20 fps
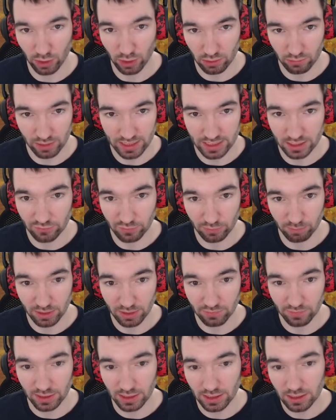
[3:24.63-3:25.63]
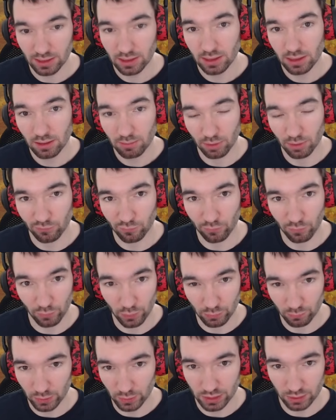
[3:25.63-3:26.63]
aggressive in PvE, but for
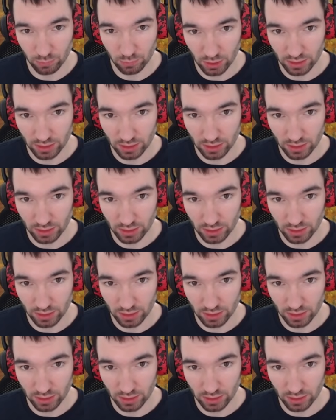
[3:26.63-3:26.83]
World vs.